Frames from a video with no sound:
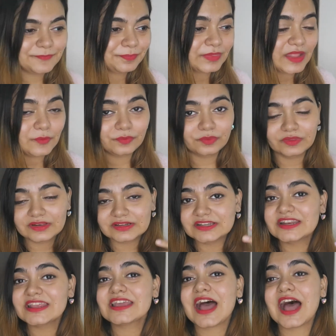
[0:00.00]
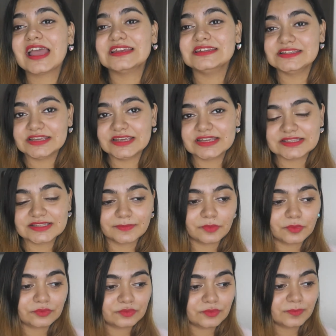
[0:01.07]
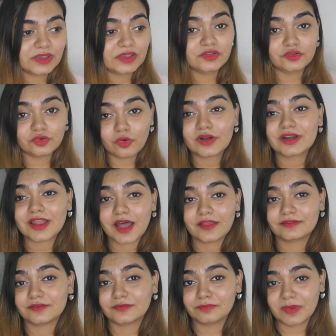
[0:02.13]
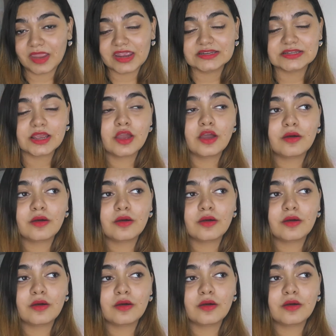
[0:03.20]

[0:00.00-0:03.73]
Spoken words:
Now, Clinique ID is supposed to be your custom-made